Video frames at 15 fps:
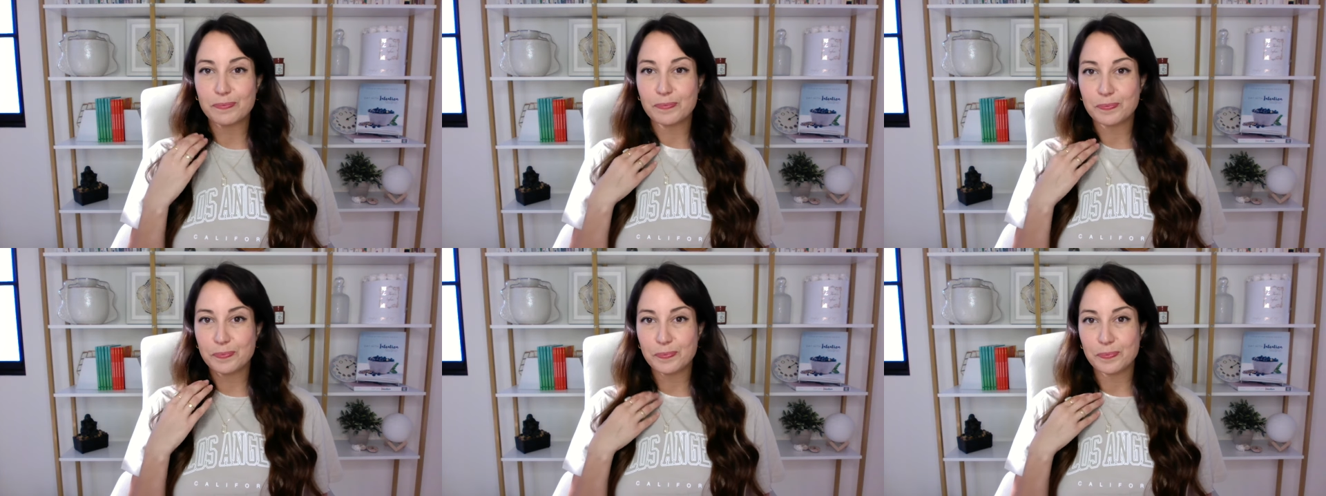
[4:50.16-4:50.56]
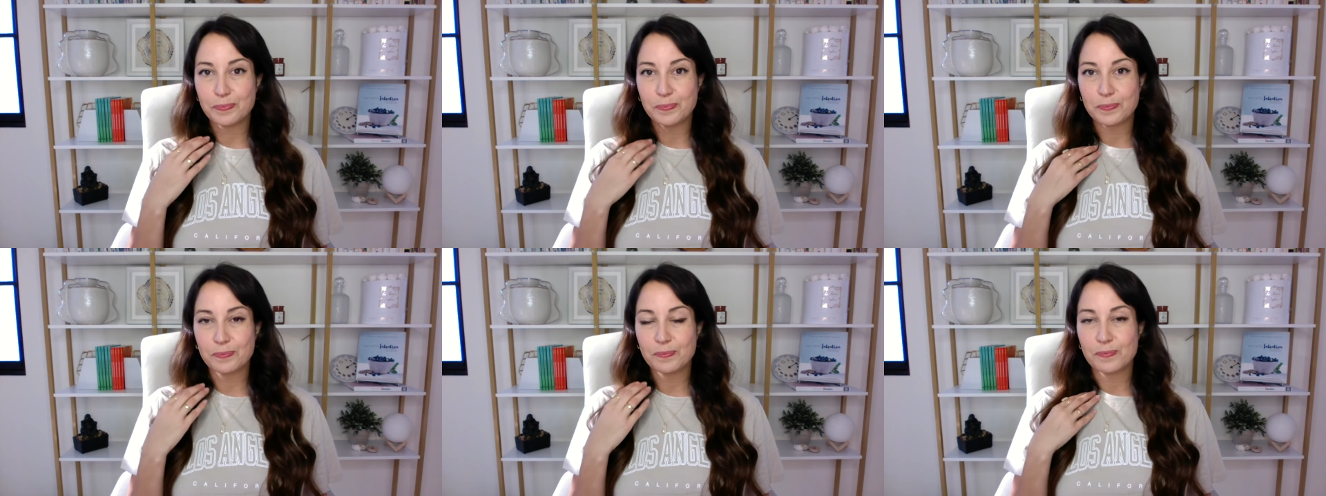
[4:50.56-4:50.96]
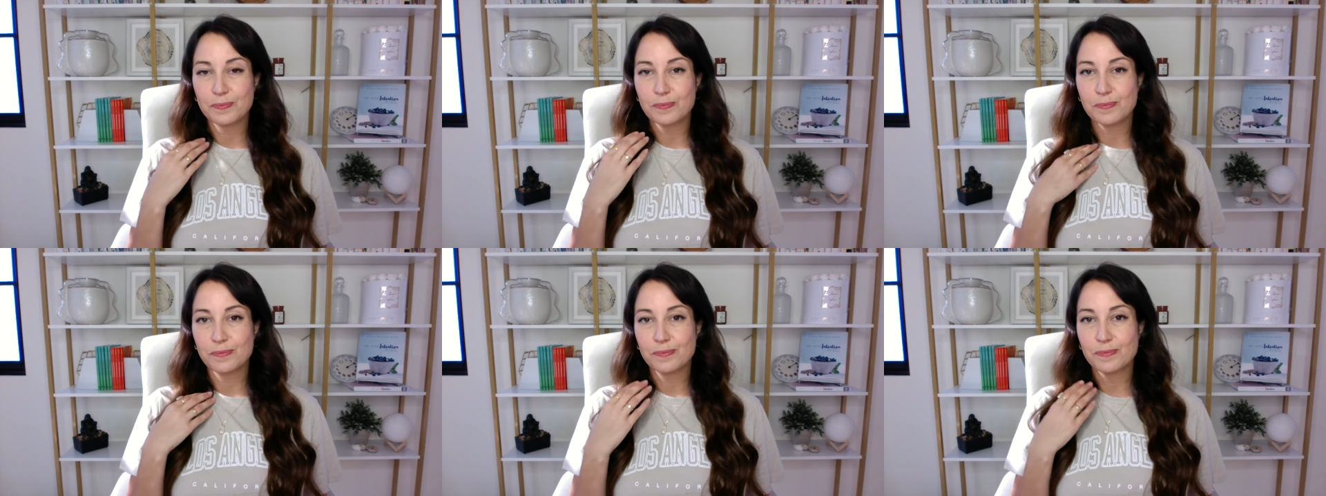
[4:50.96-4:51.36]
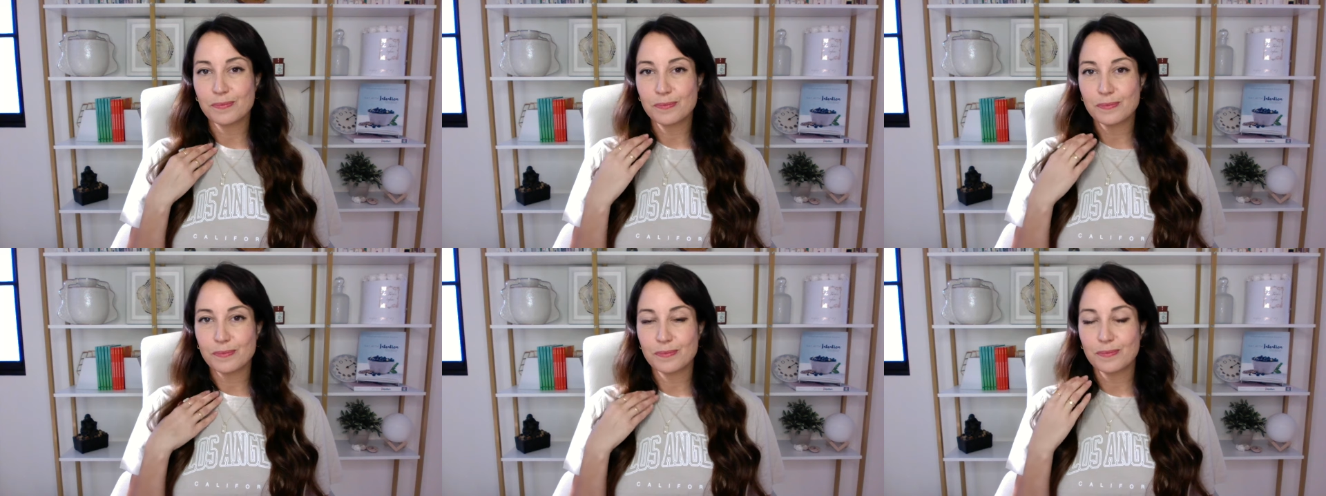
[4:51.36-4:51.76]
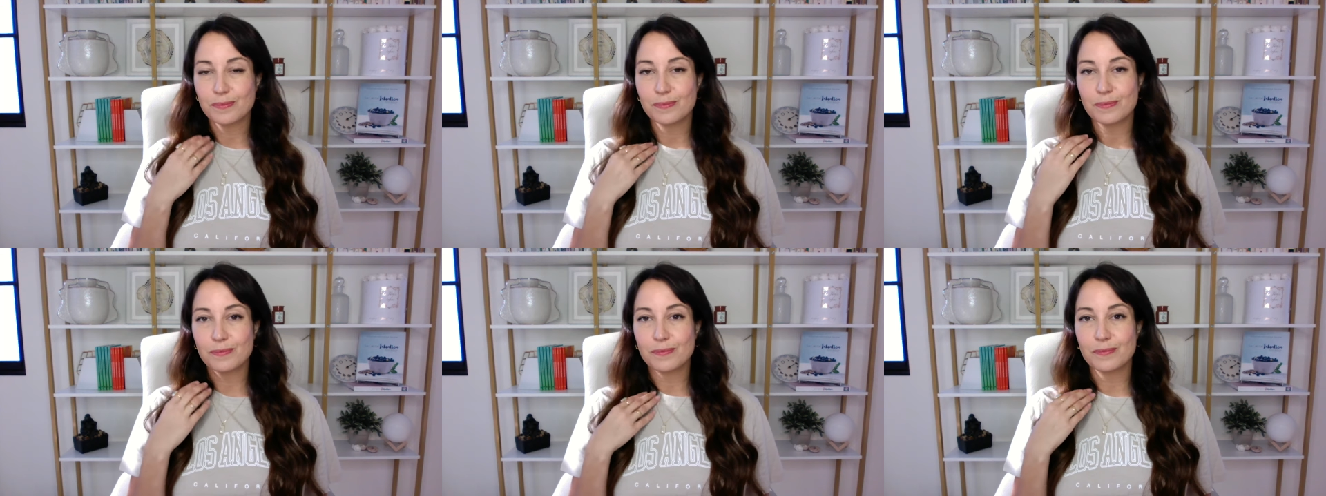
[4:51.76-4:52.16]

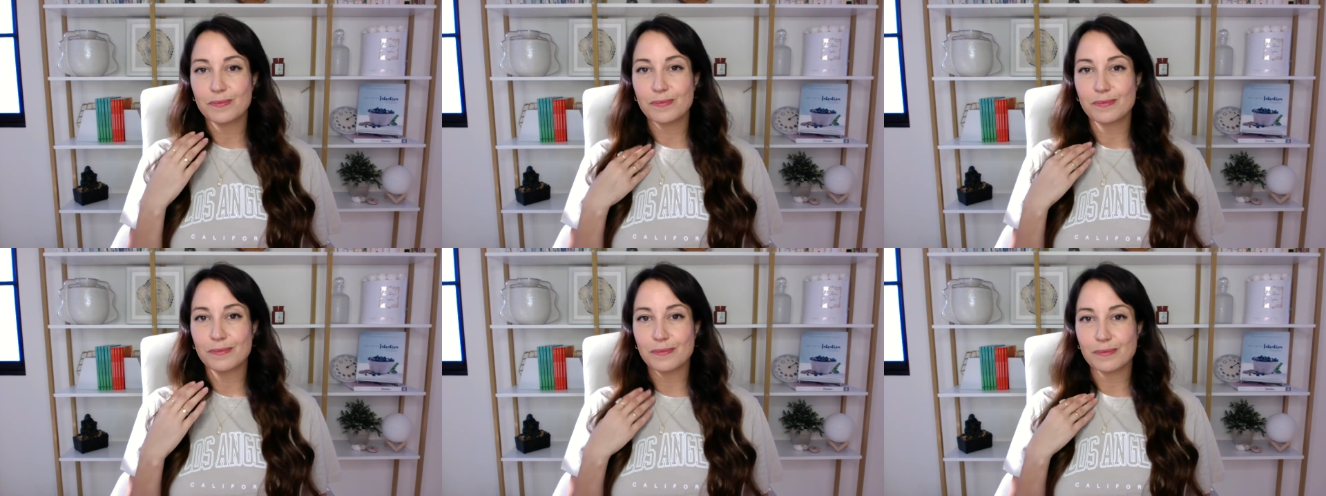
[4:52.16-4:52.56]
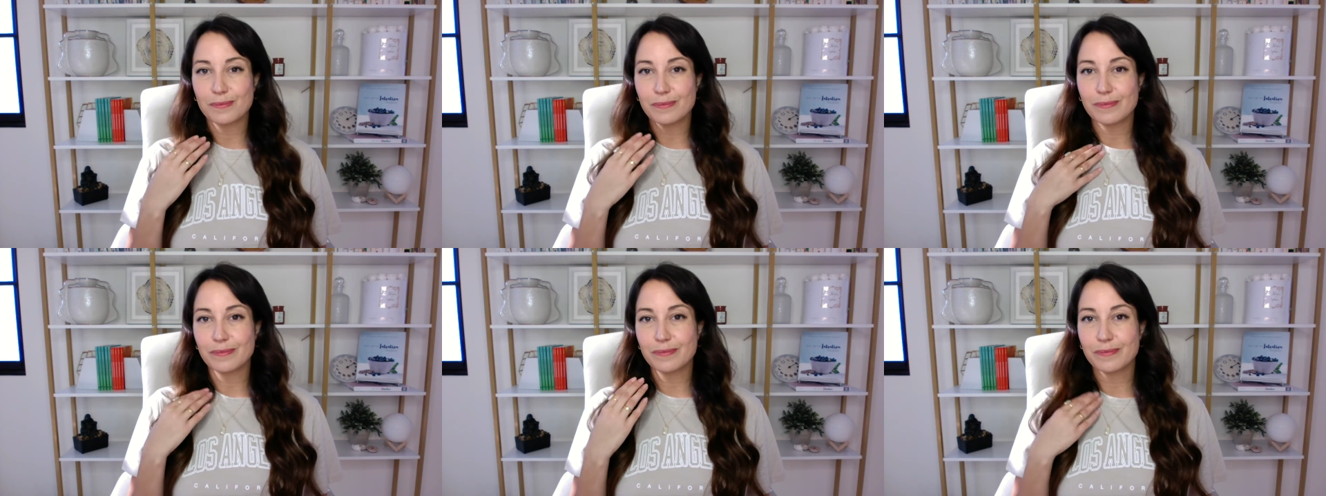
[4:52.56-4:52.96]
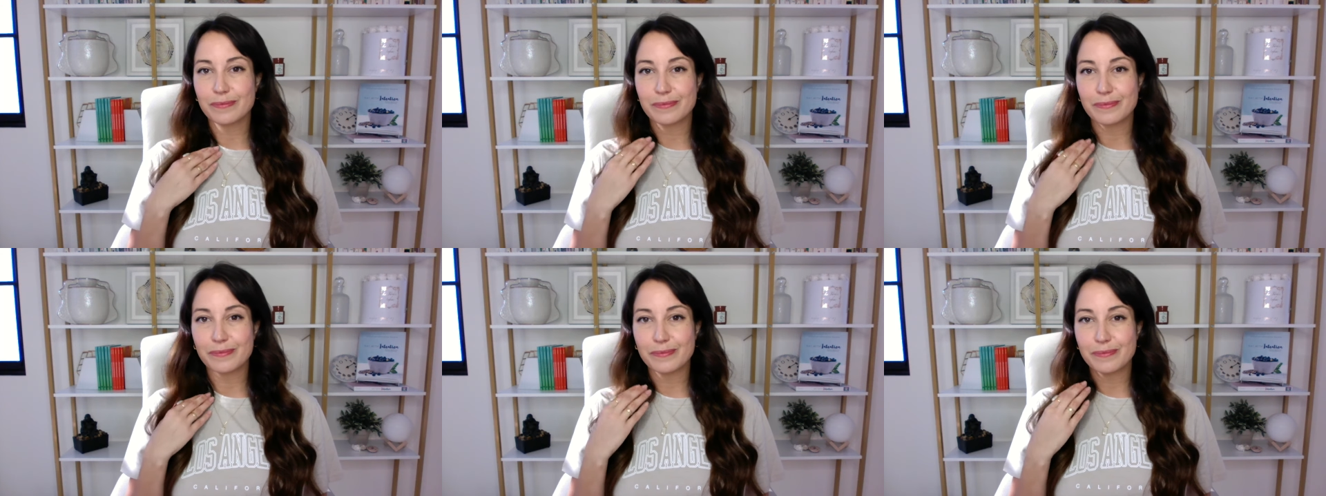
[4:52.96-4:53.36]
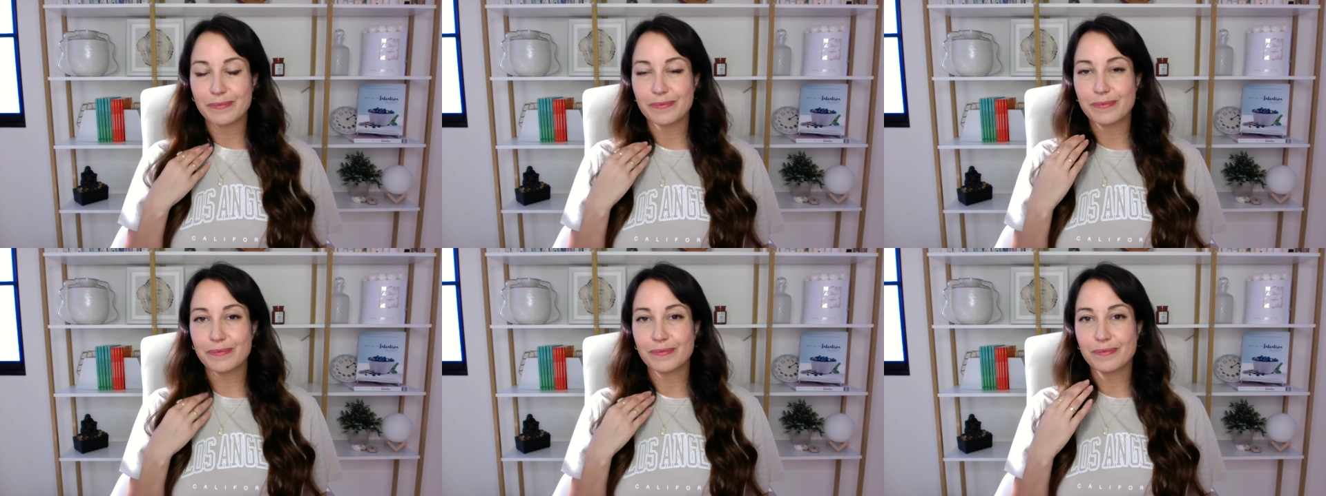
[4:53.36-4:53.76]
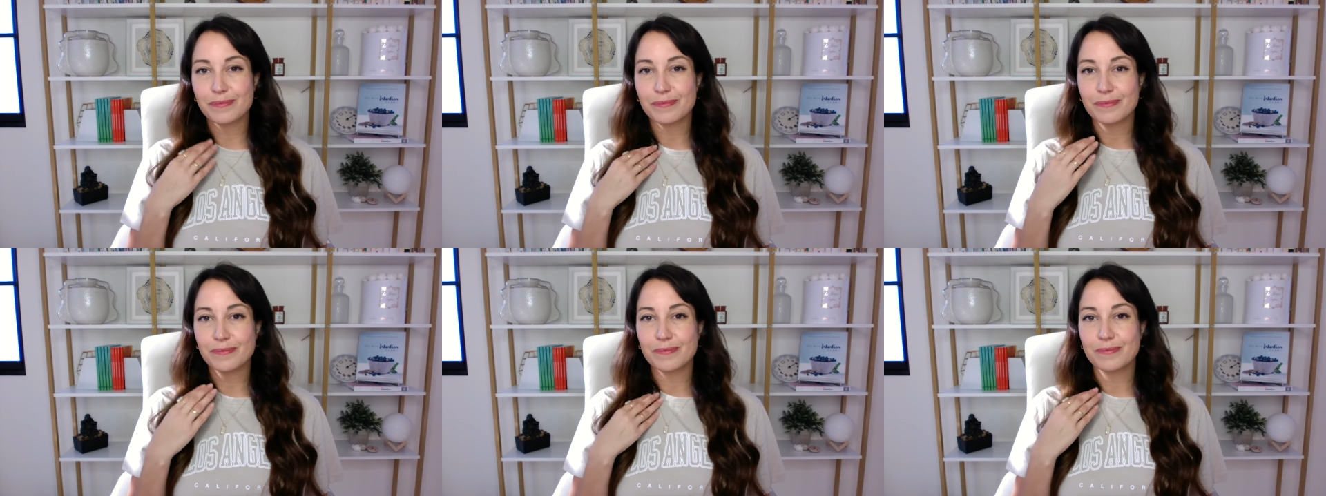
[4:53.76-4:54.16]
Nothing is said.